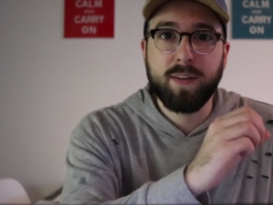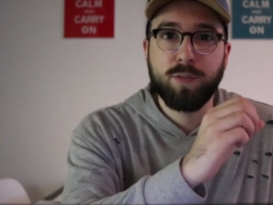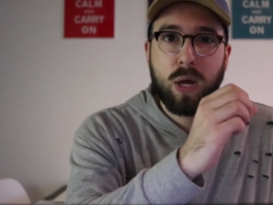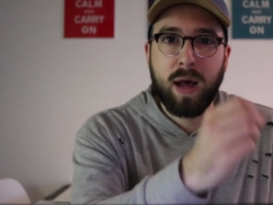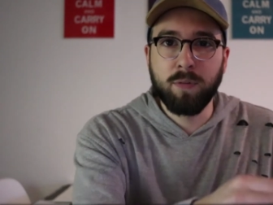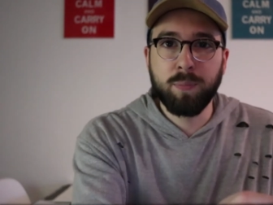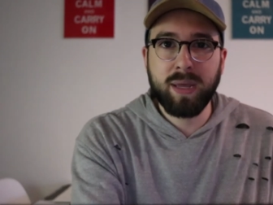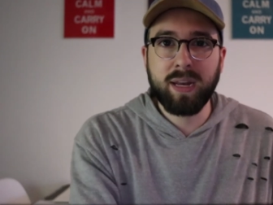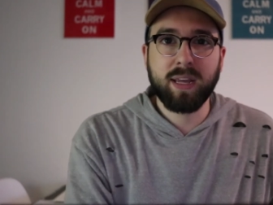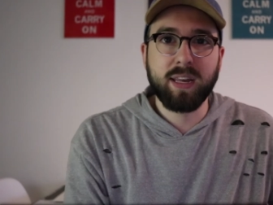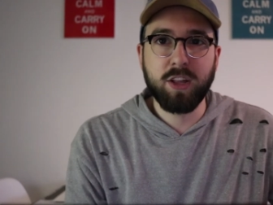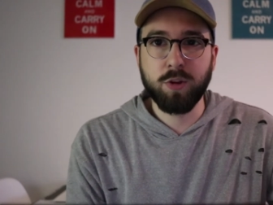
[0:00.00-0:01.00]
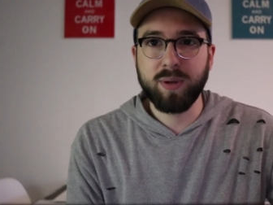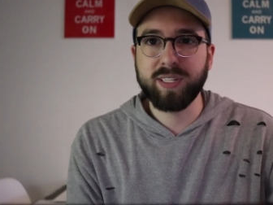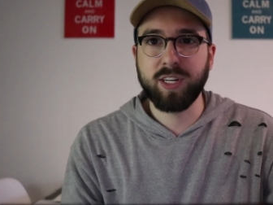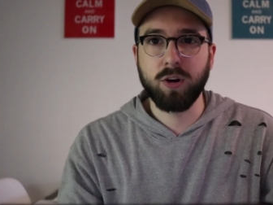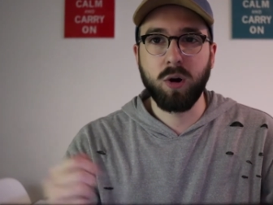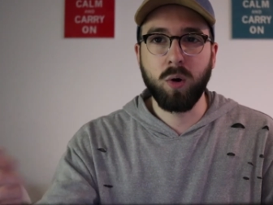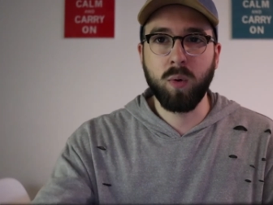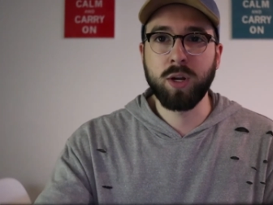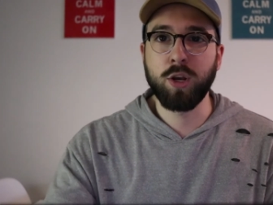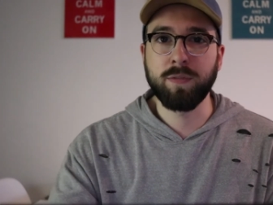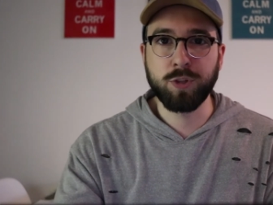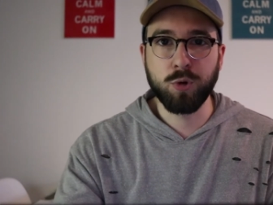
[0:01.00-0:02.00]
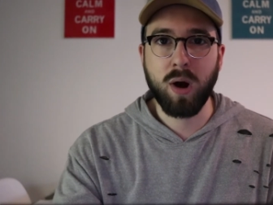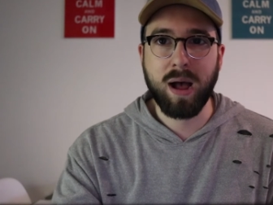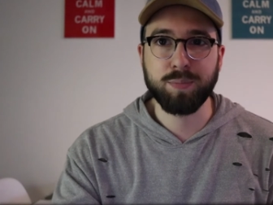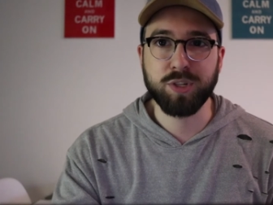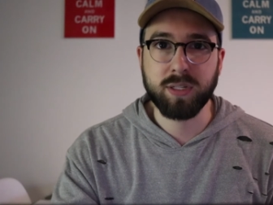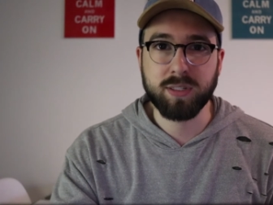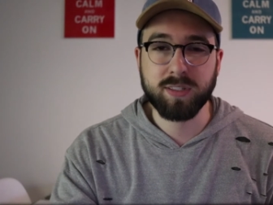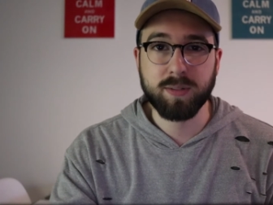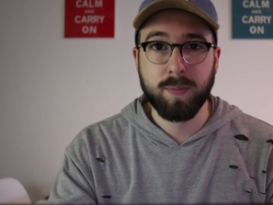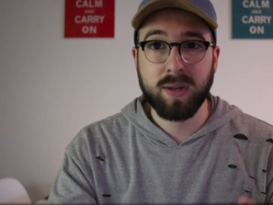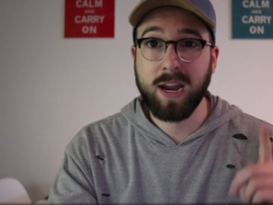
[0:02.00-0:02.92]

If you have a bit, it can either be zero or one, you have two options.